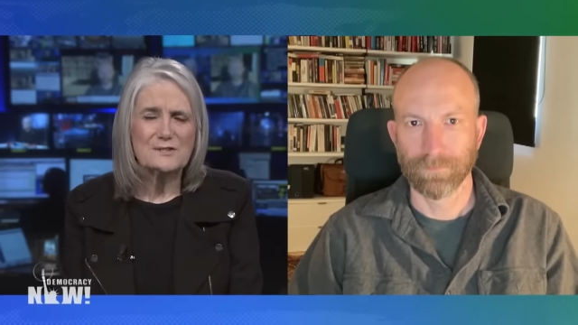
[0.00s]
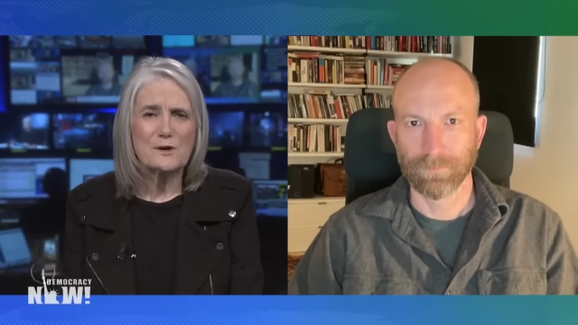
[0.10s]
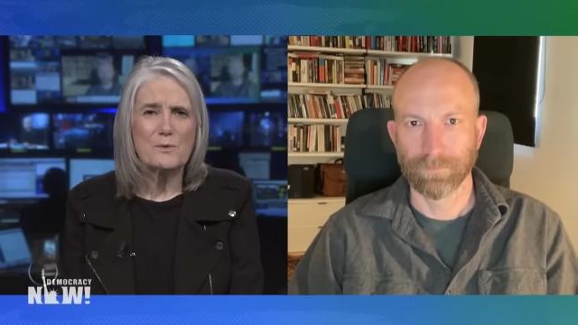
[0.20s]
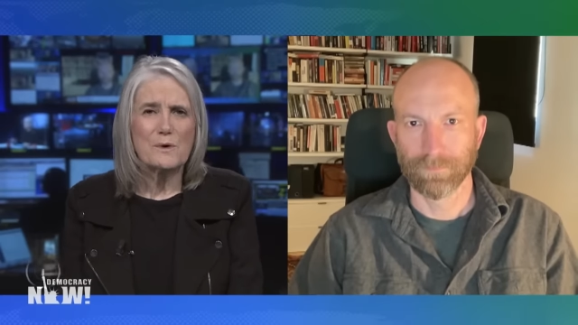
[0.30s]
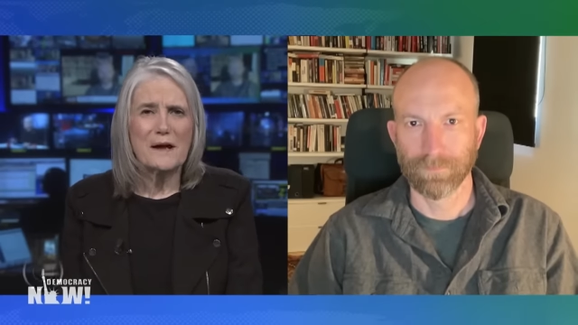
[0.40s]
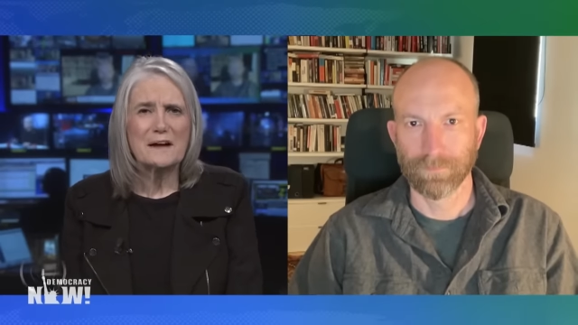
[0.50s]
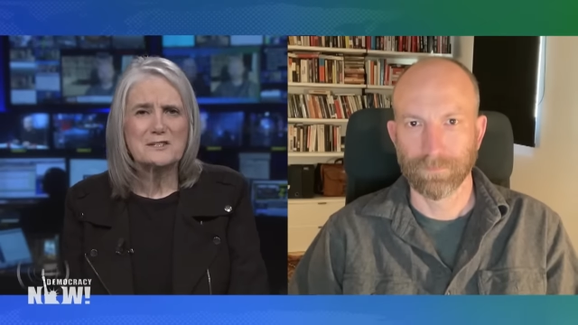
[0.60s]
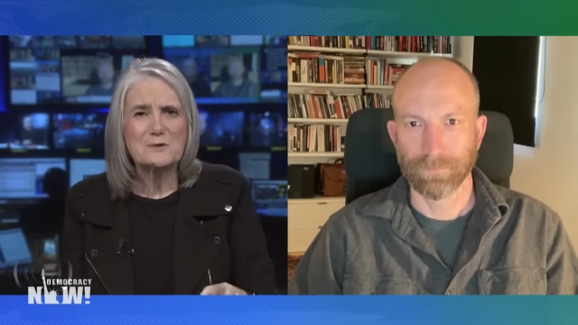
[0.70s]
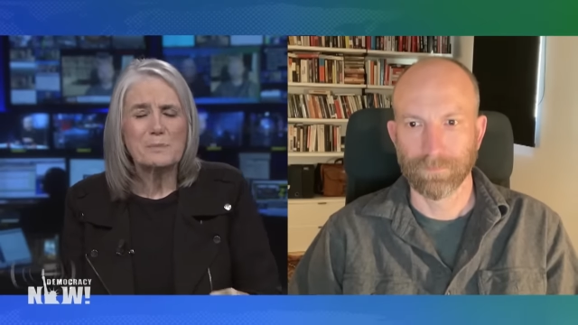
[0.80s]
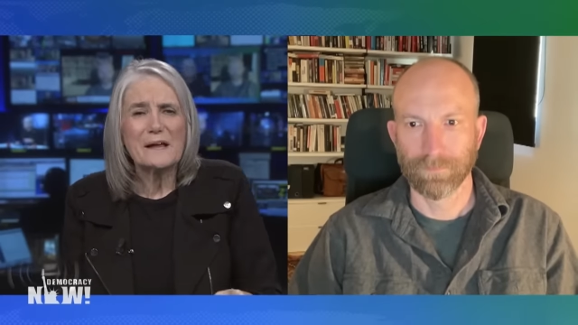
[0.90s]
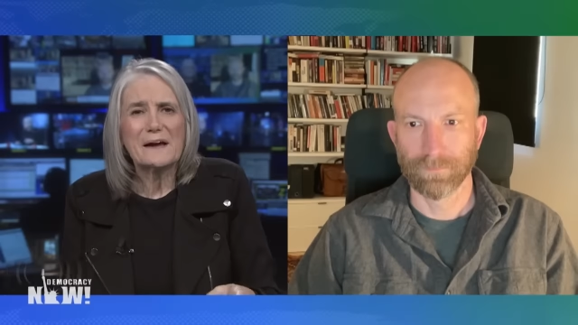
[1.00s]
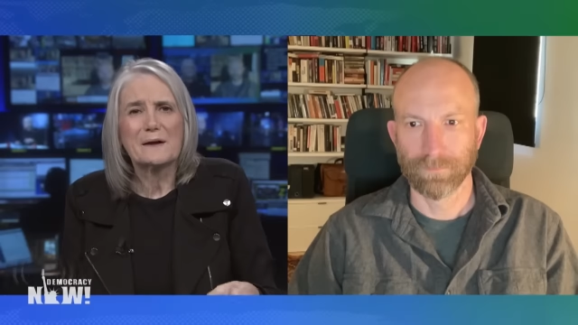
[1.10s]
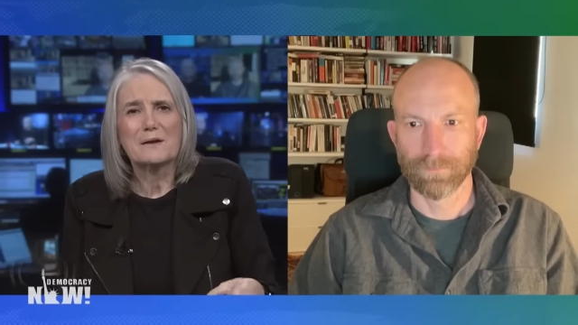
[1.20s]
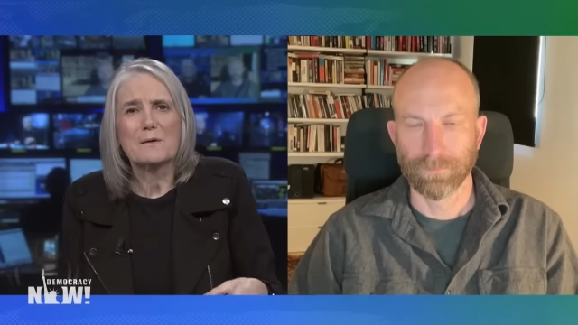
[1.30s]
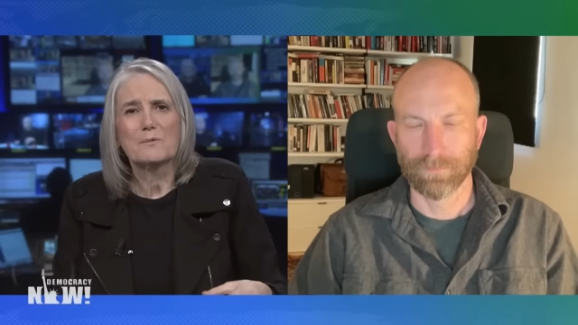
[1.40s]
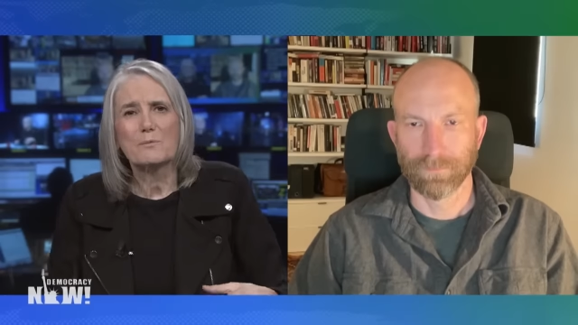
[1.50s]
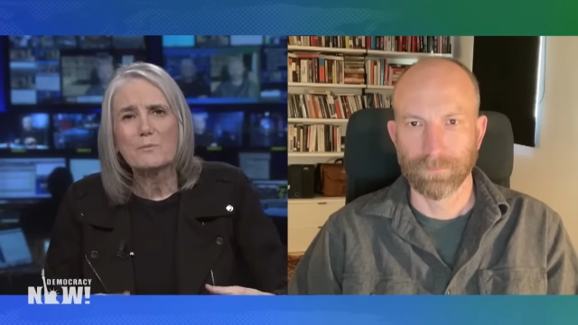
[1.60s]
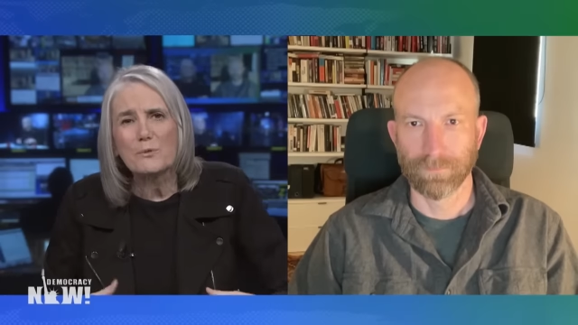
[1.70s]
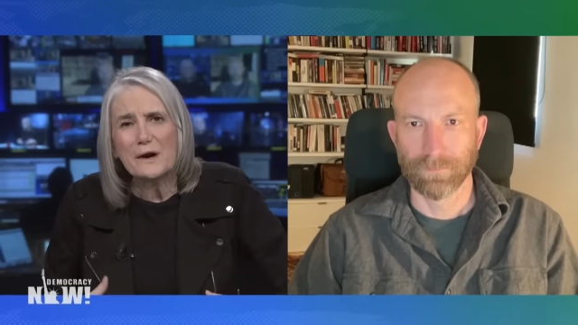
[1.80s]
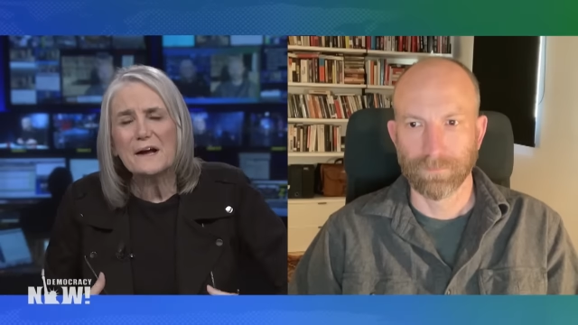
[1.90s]
Speaker 1: So explain,
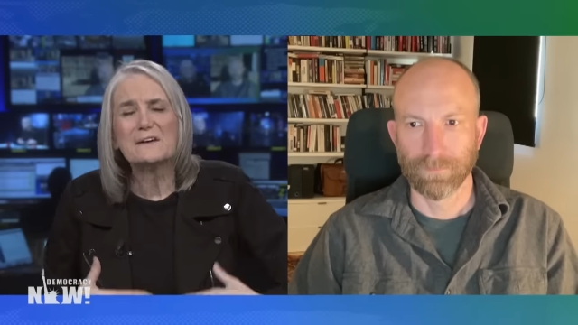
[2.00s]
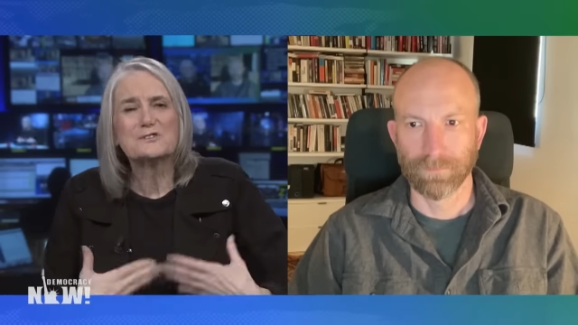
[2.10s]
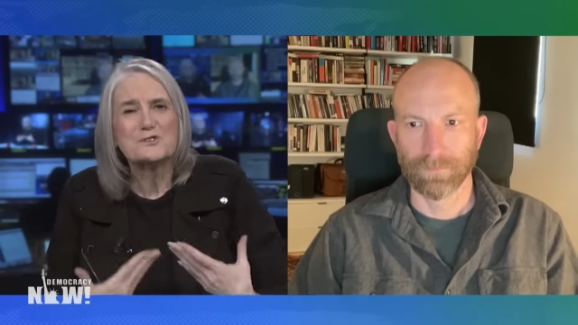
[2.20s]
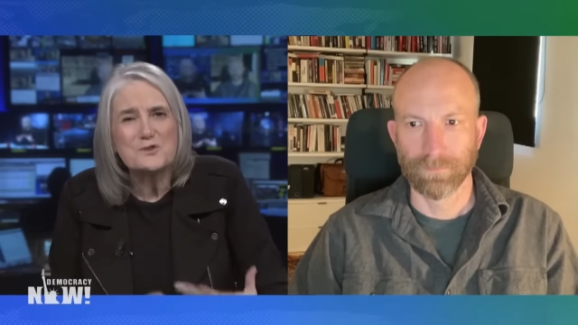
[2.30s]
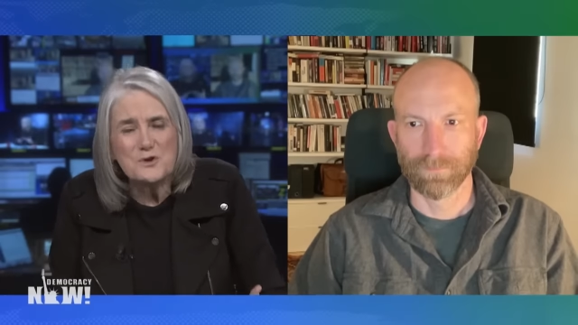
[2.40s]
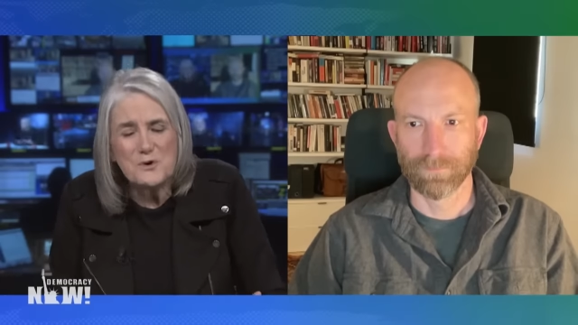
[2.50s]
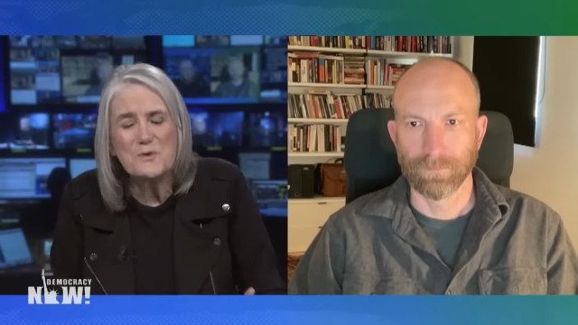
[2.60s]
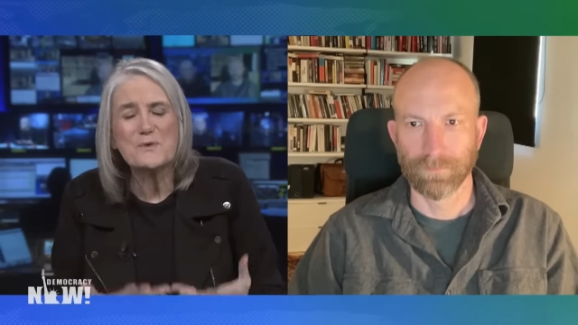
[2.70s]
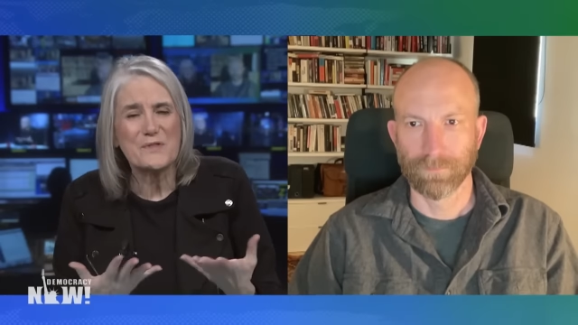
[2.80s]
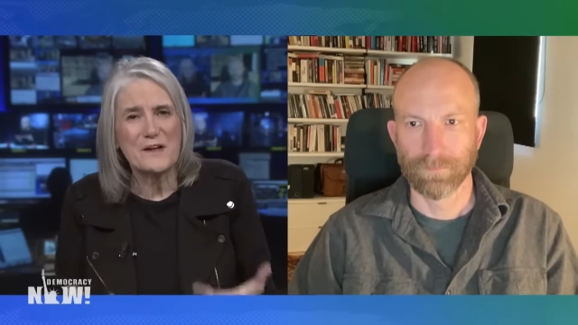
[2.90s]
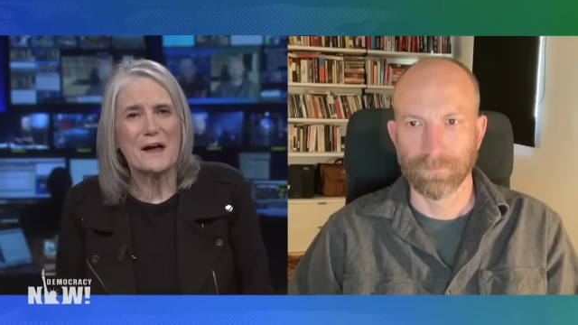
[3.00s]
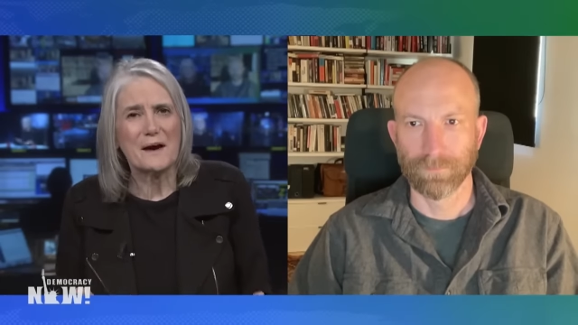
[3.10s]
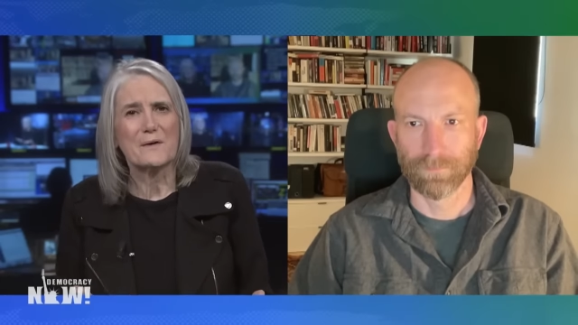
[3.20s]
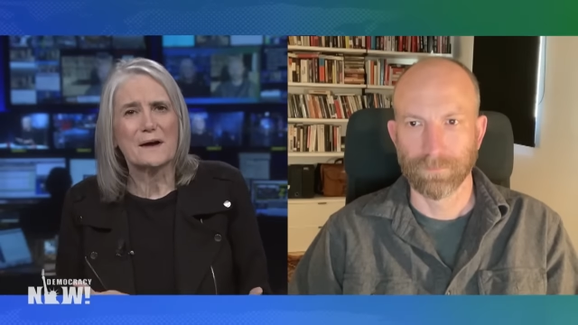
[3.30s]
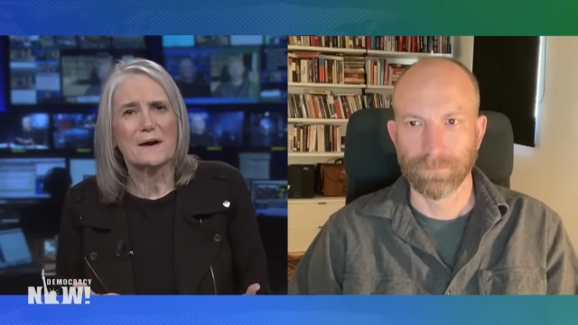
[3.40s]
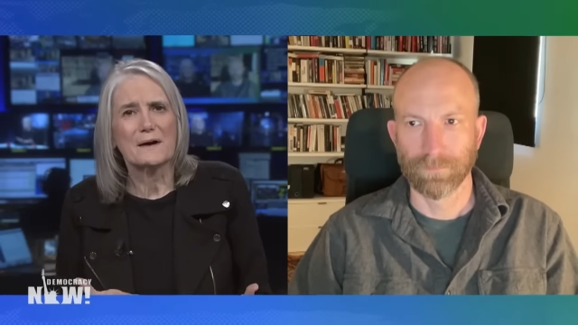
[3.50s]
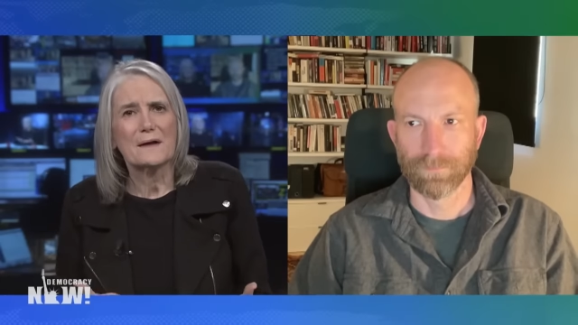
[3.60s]
bring us to the area